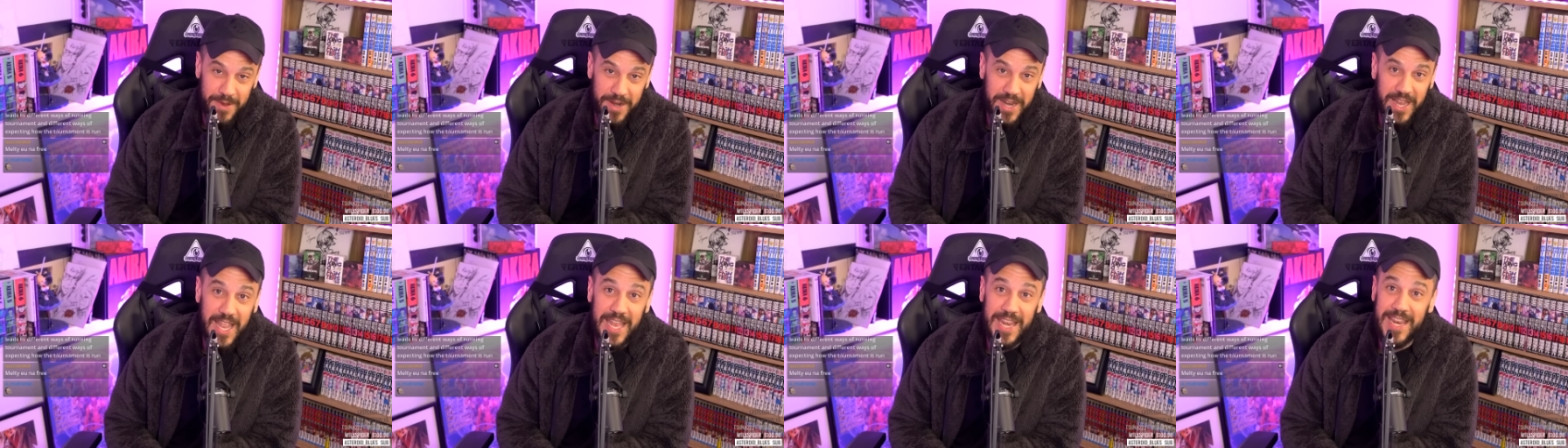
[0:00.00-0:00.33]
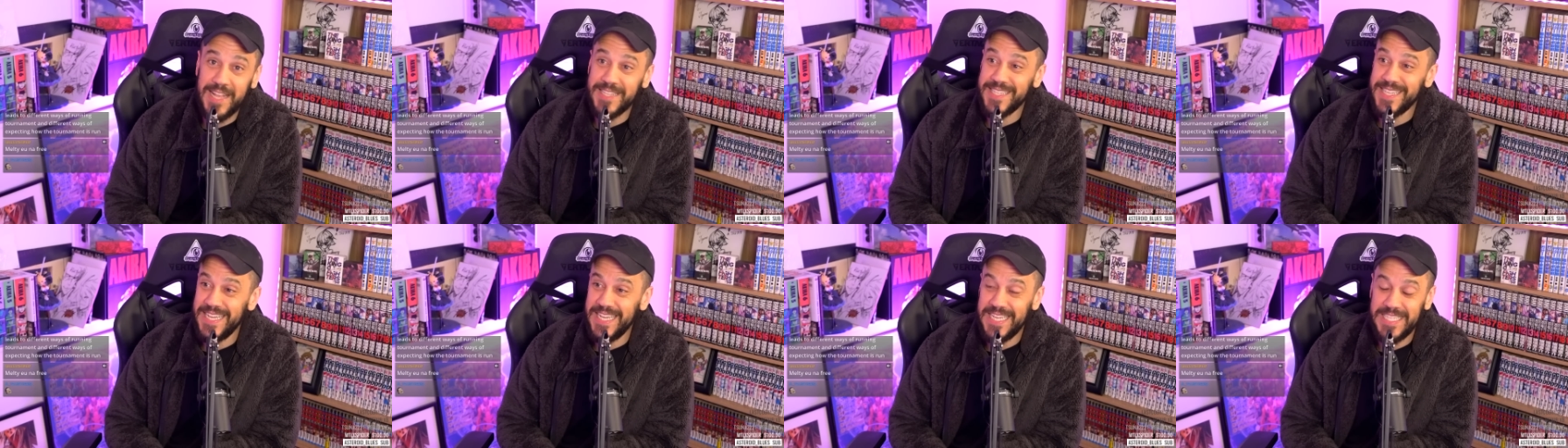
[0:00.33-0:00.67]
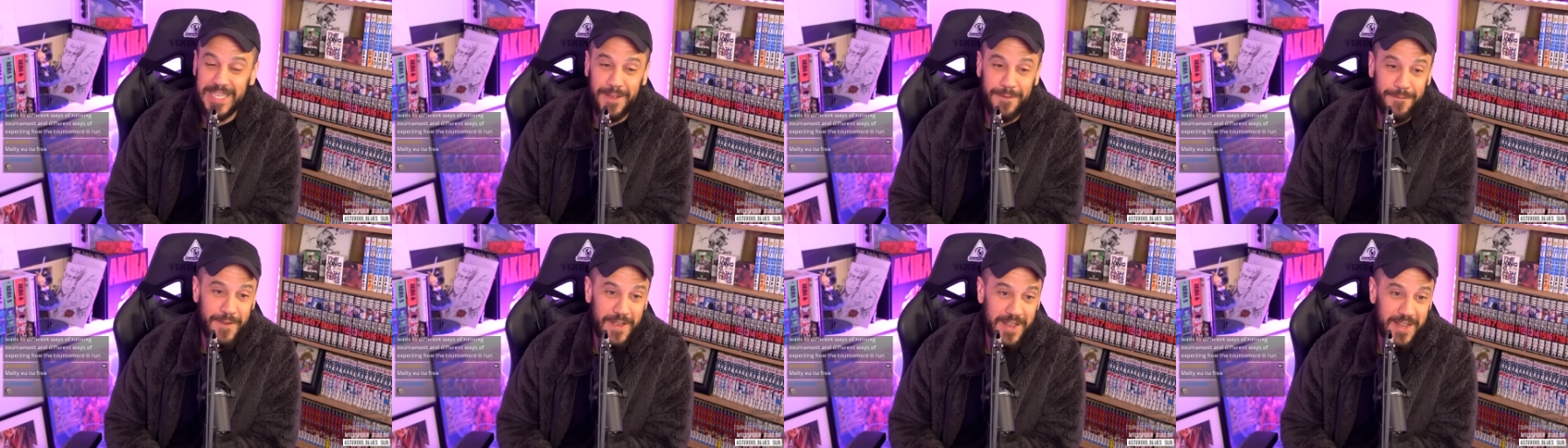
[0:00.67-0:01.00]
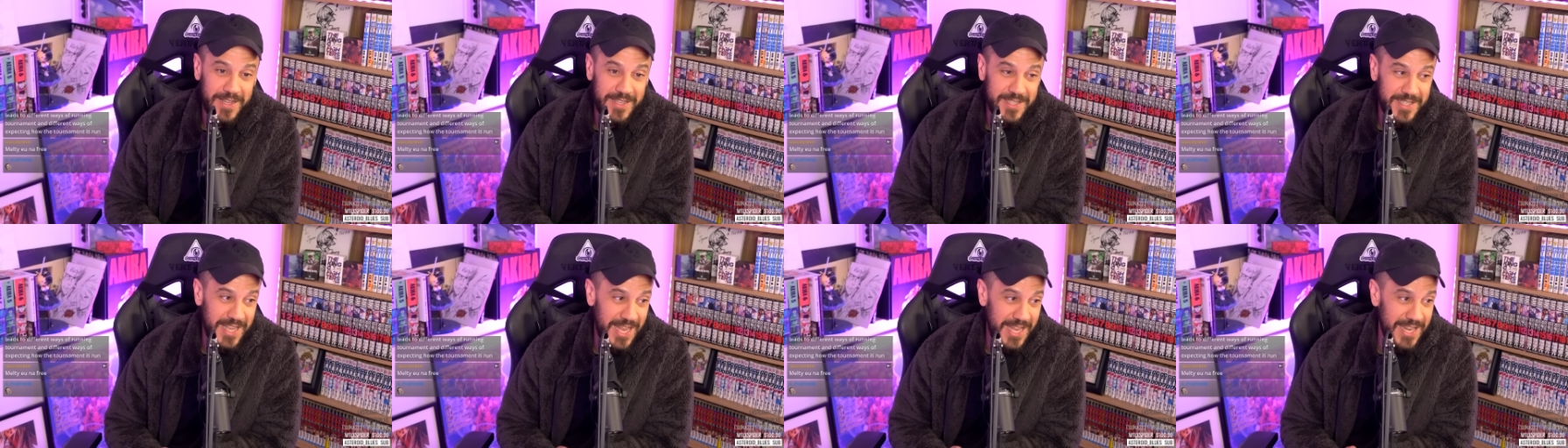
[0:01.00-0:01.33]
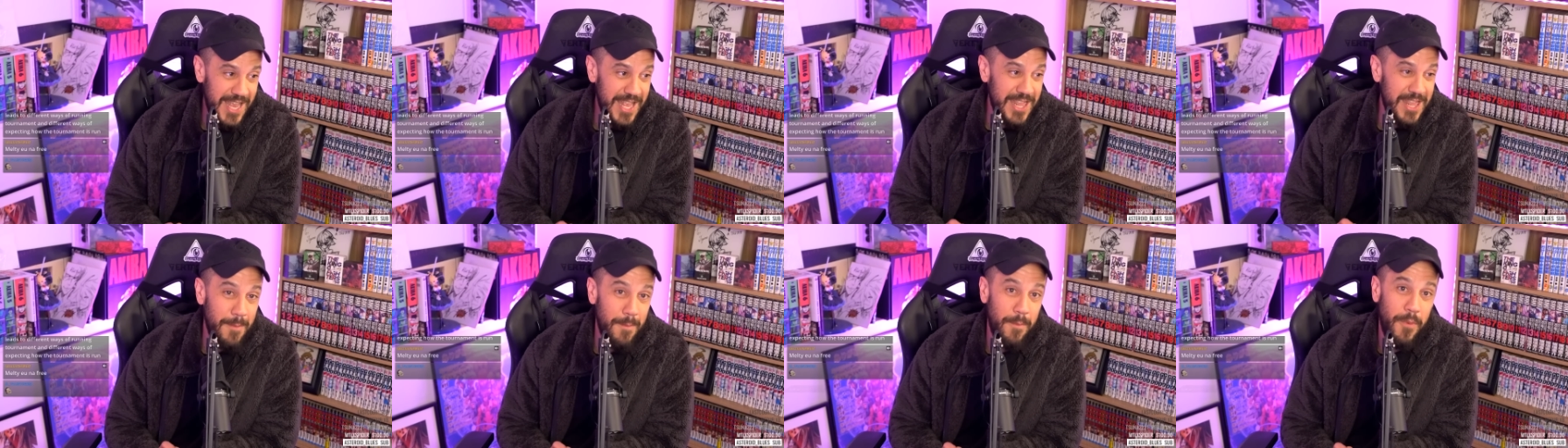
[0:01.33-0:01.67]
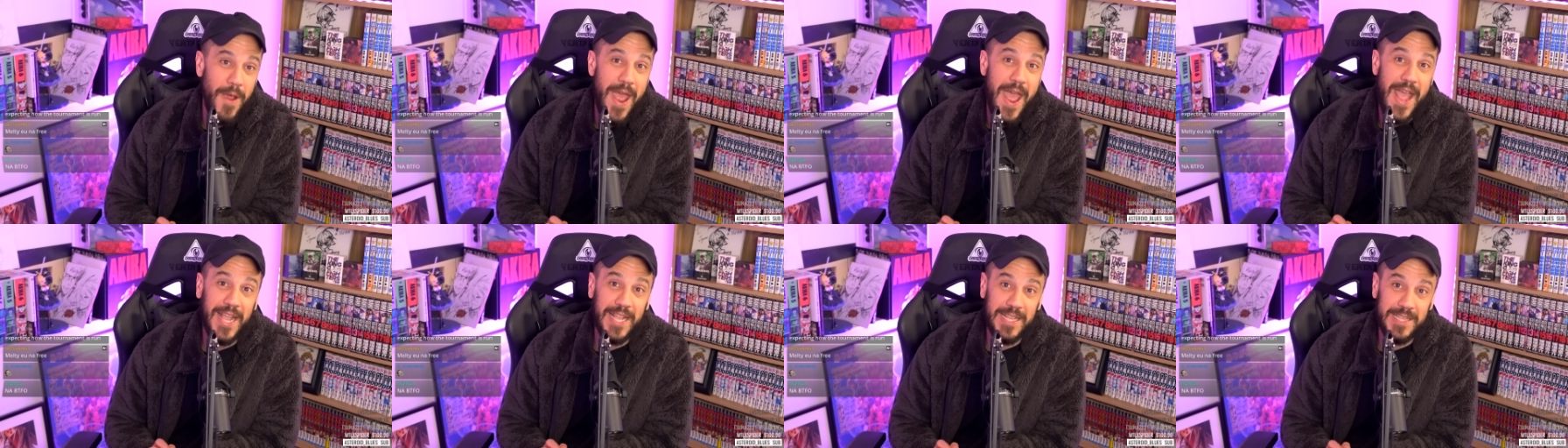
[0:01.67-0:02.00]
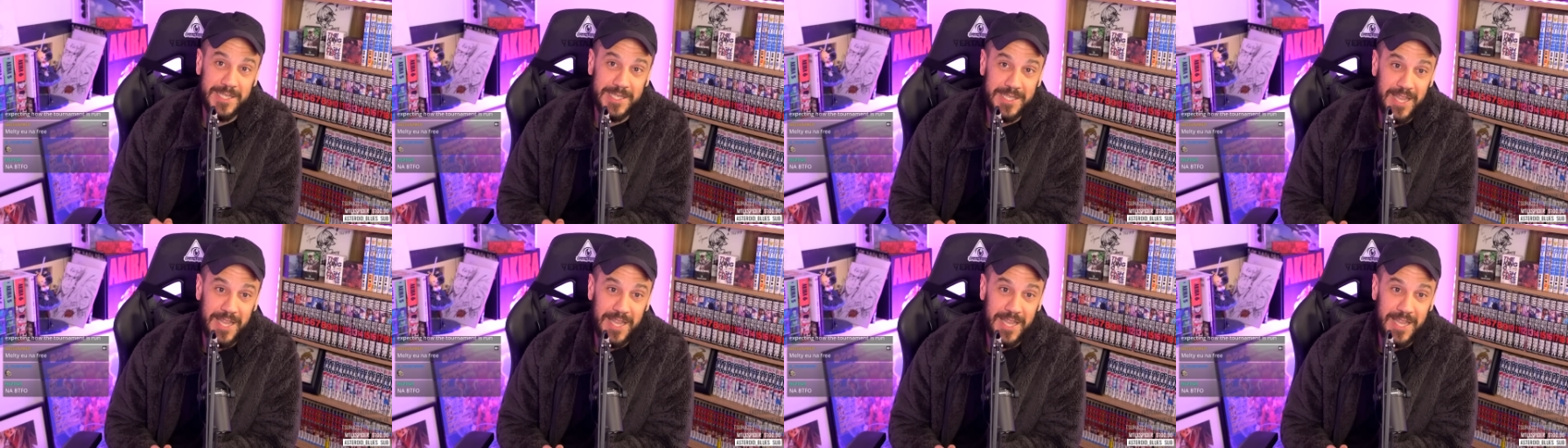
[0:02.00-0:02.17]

But again, that's an easy fix. And then the bracket